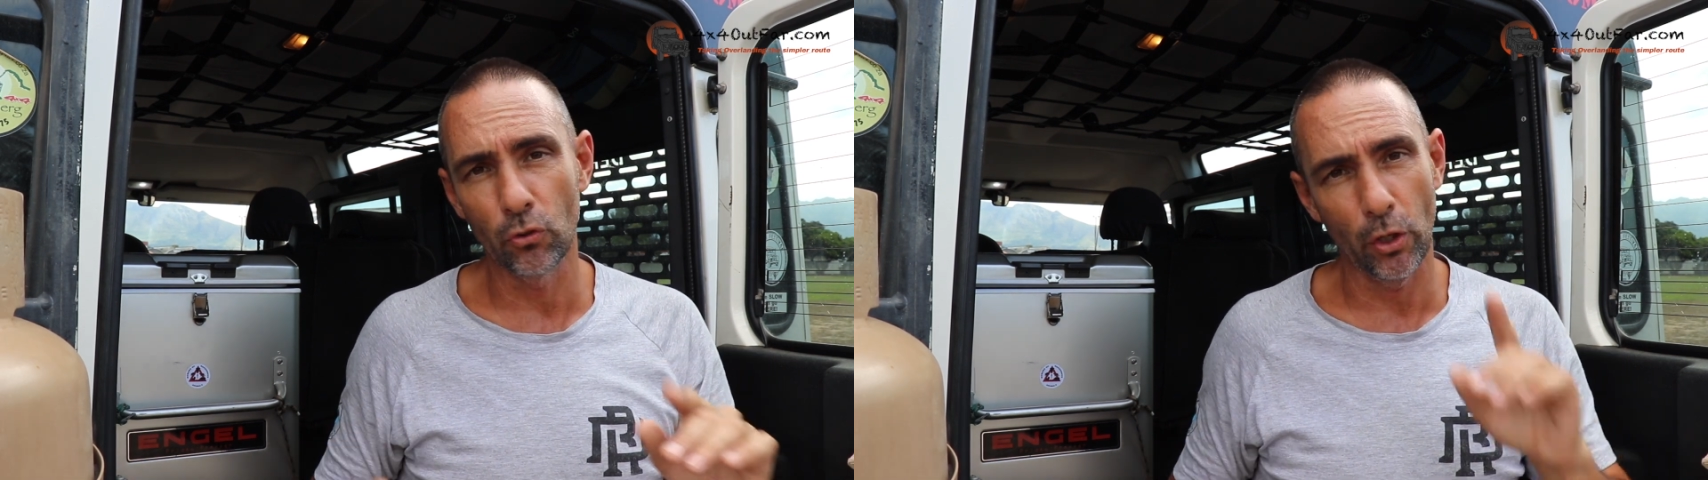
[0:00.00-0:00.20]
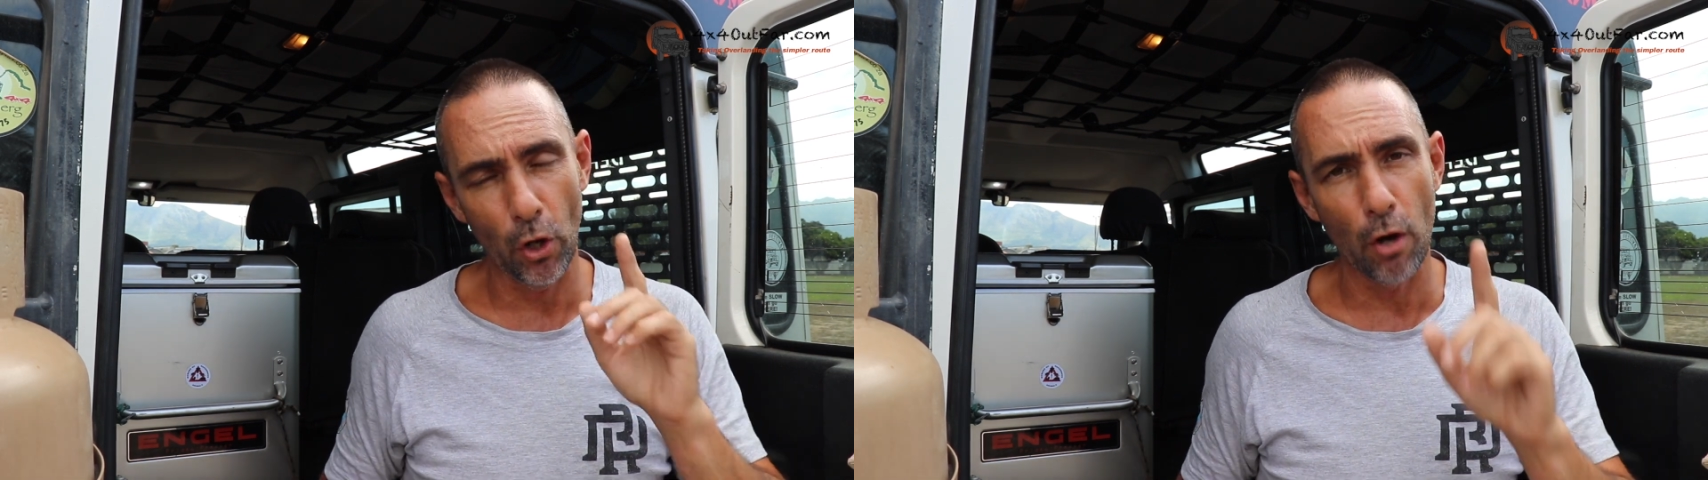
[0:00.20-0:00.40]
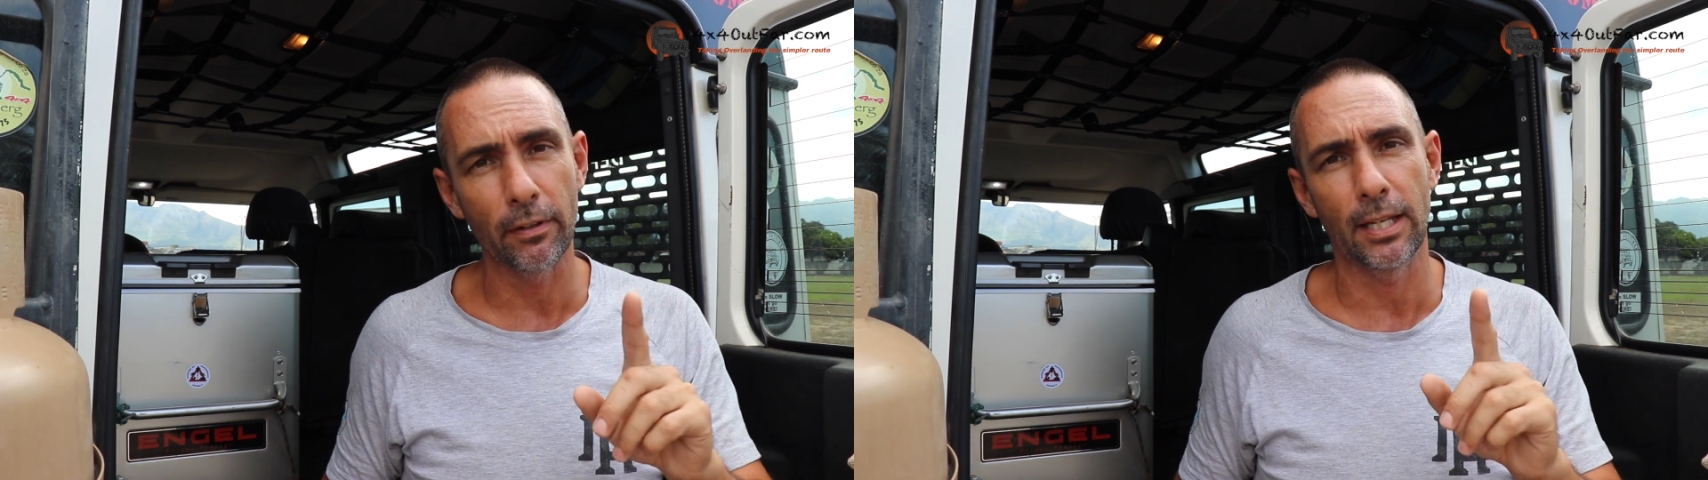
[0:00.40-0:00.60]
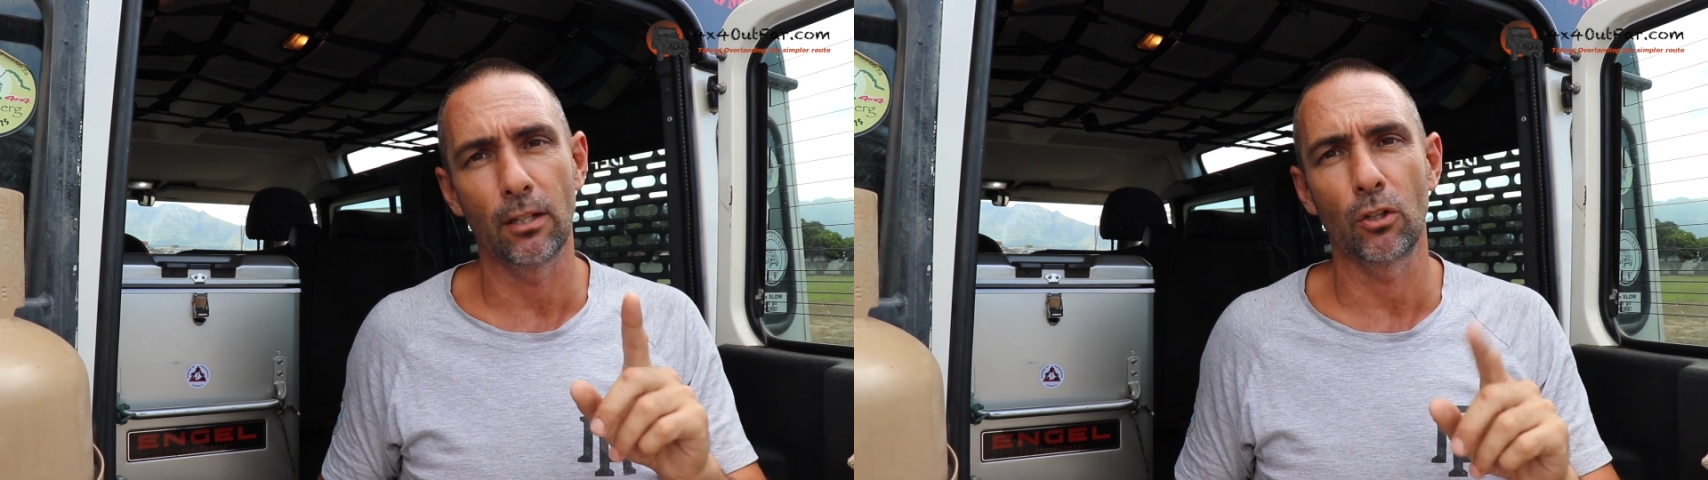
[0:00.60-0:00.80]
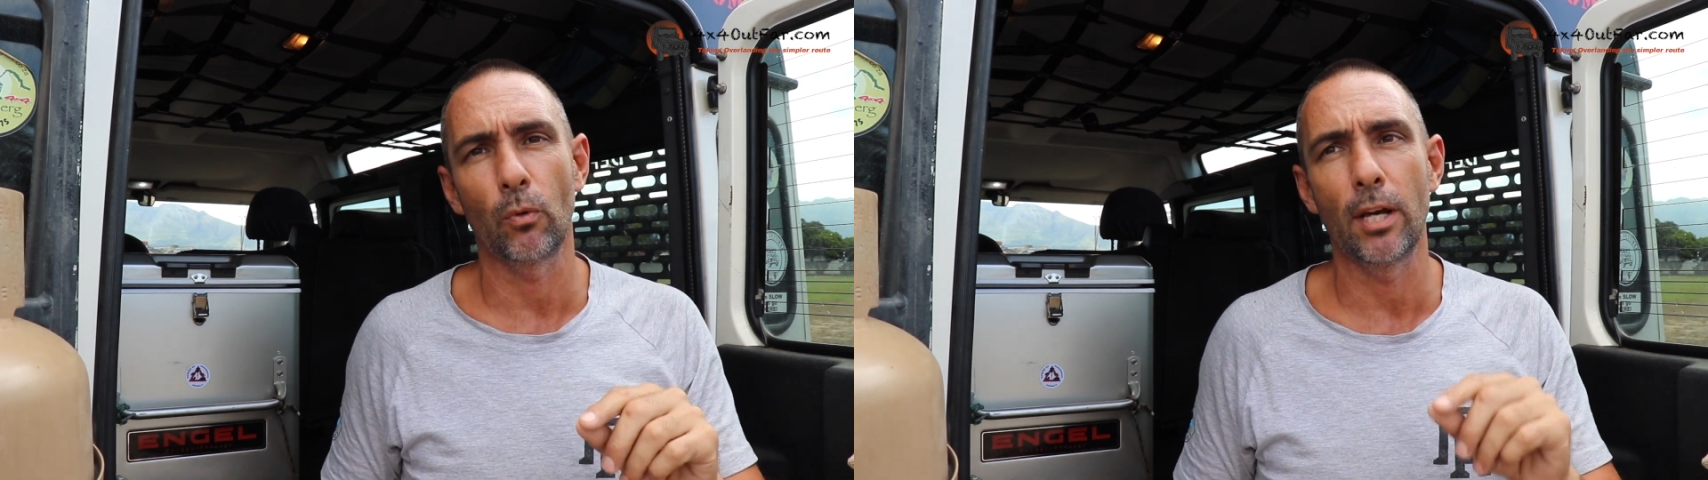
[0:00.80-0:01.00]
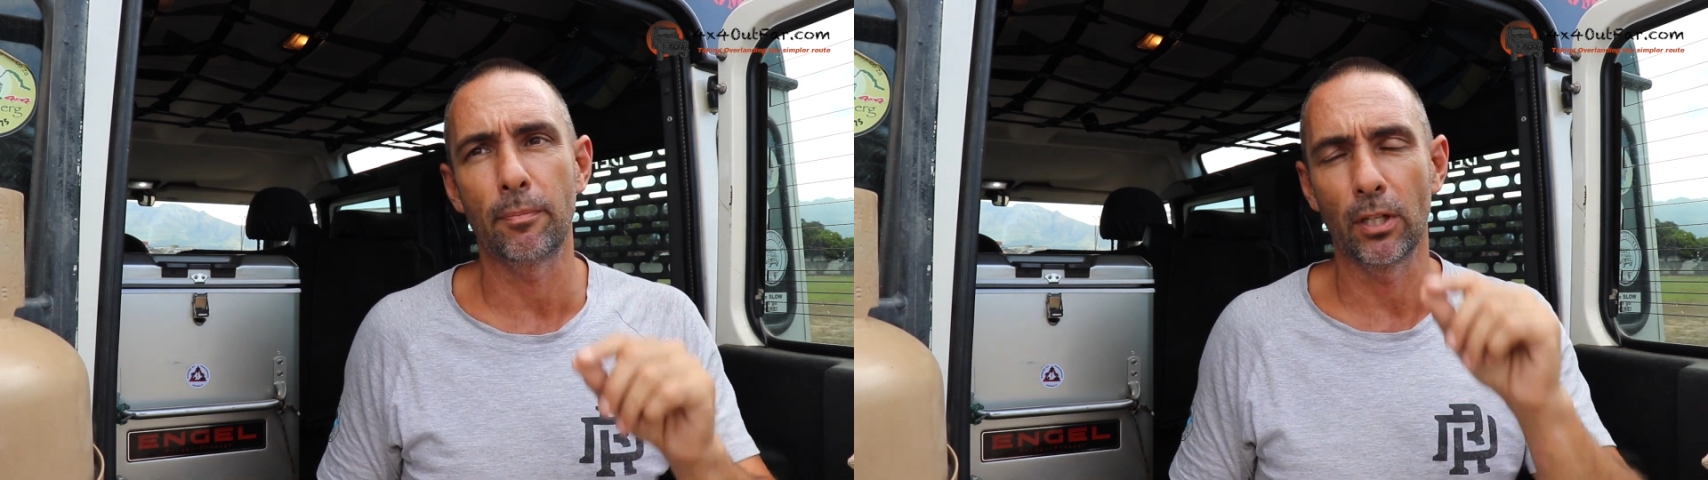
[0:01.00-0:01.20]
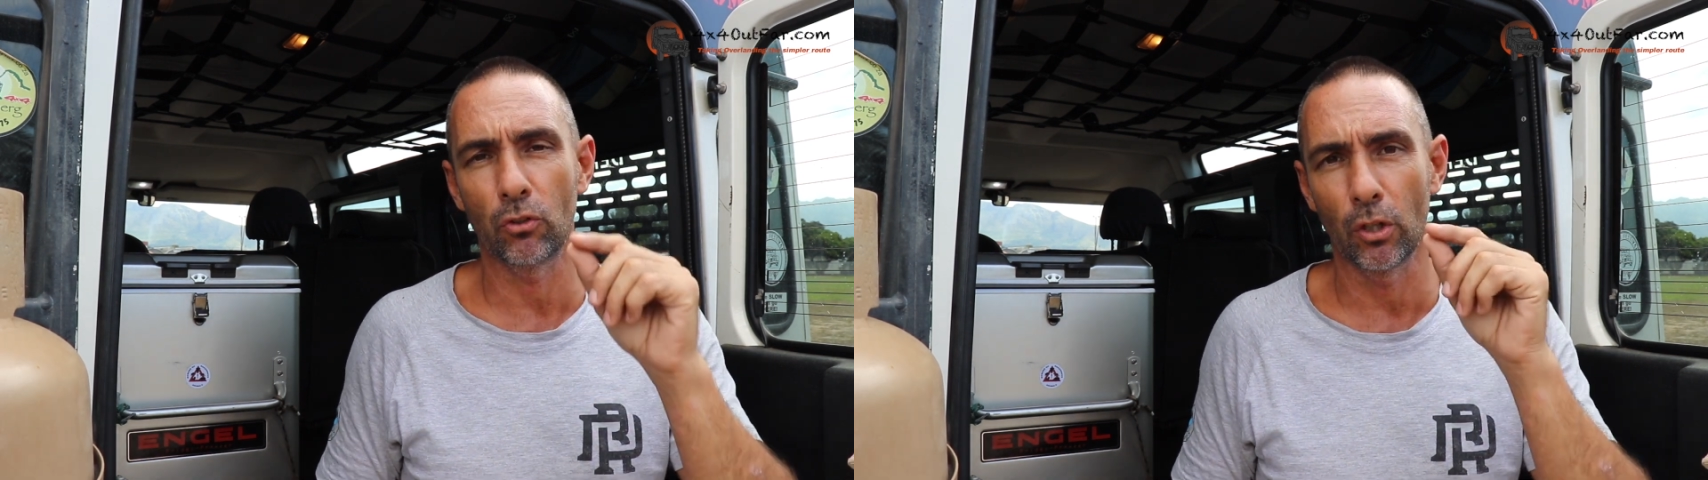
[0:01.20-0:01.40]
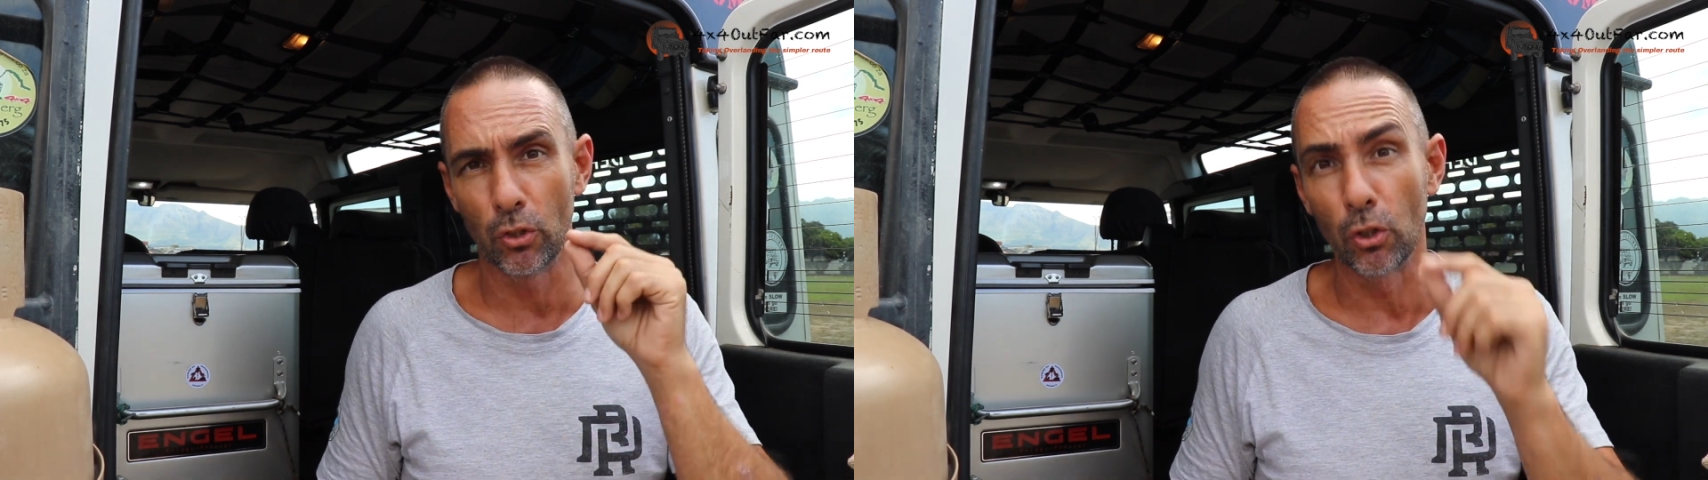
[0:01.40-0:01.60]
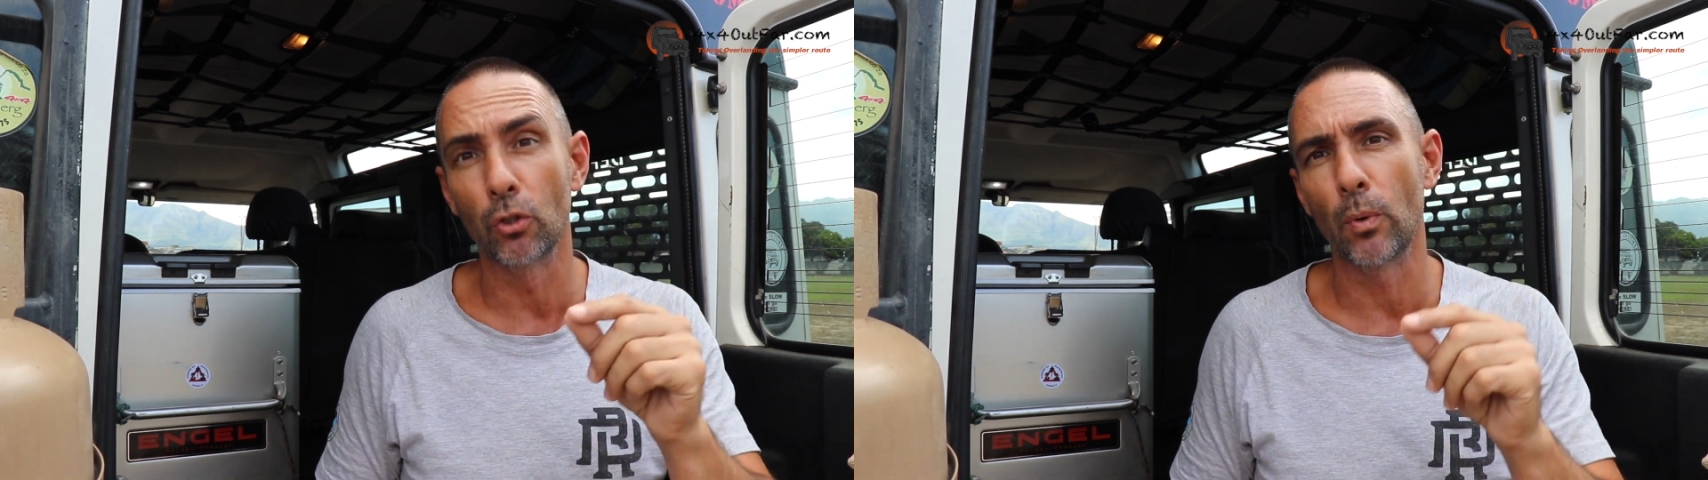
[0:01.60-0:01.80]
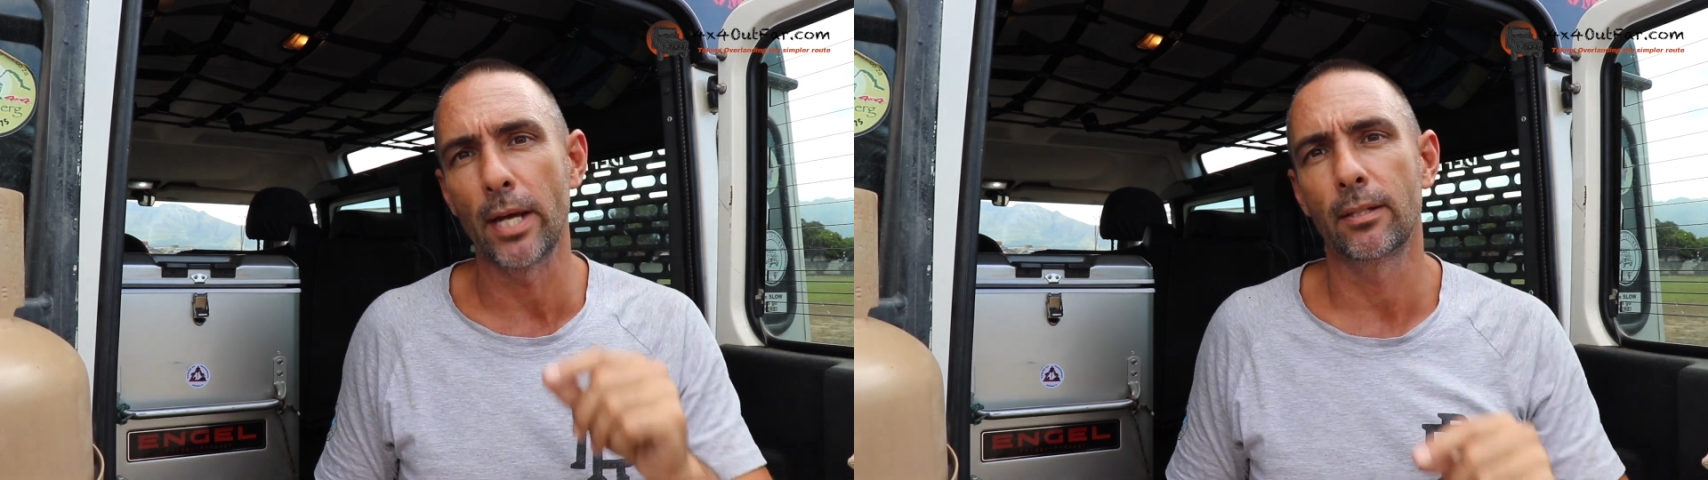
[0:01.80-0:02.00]
not overkill on weight, but it's got
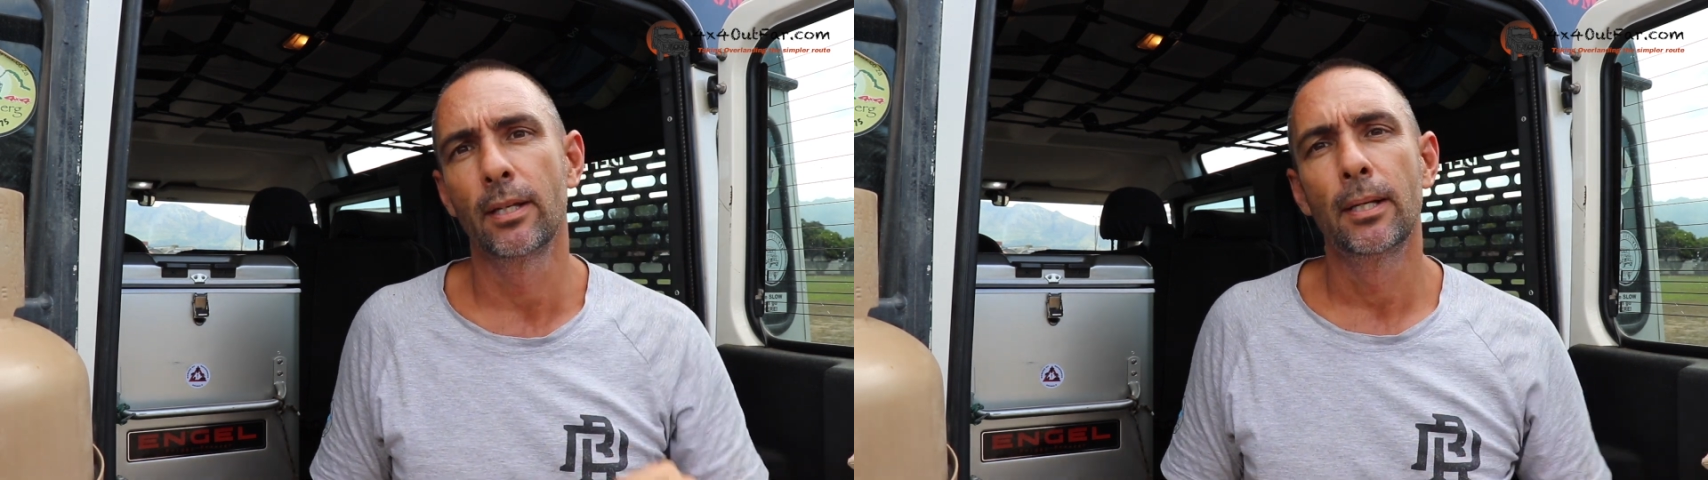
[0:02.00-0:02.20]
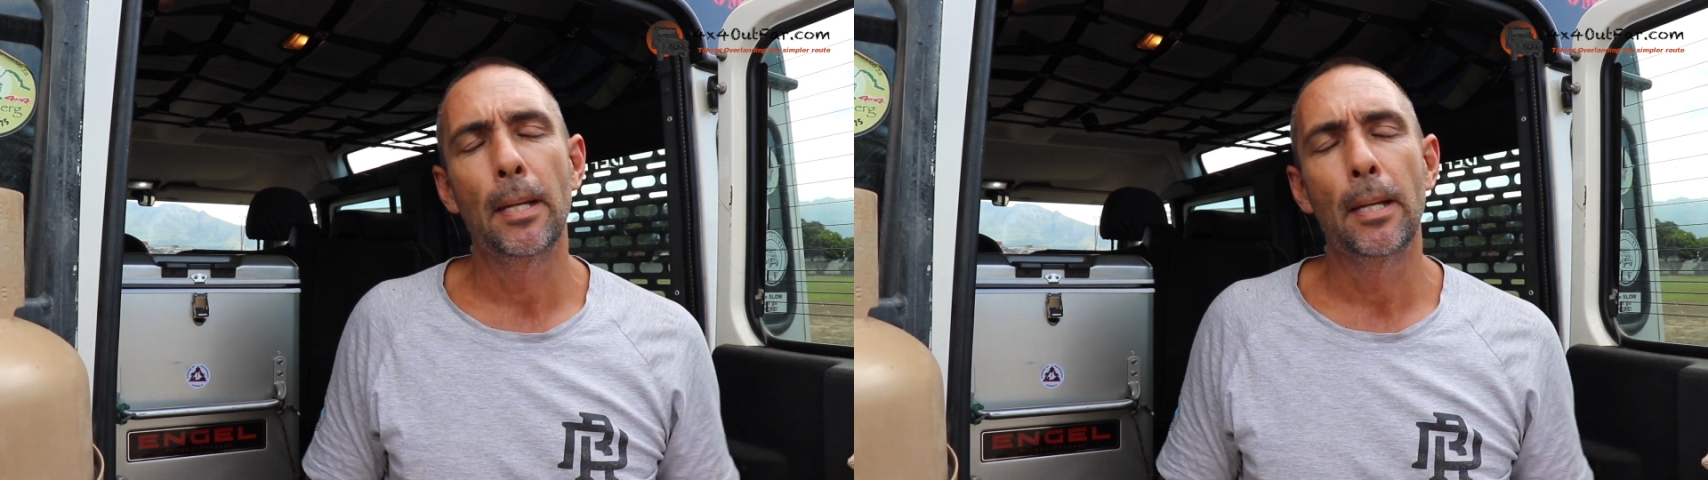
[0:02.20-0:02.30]
good weight.